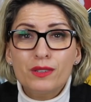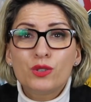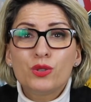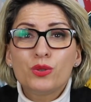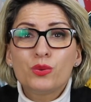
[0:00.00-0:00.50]

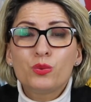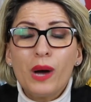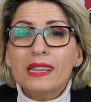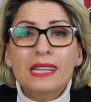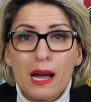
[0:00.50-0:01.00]
to
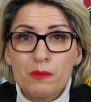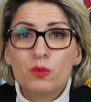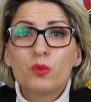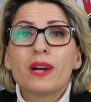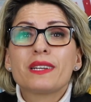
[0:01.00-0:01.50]
welcome
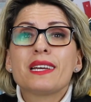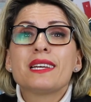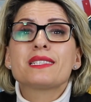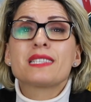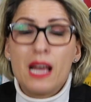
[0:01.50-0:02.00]
what
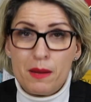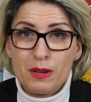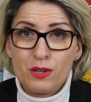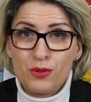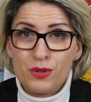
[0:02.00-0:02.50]
is
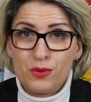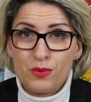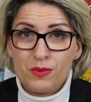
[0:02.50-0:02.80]
coming to you.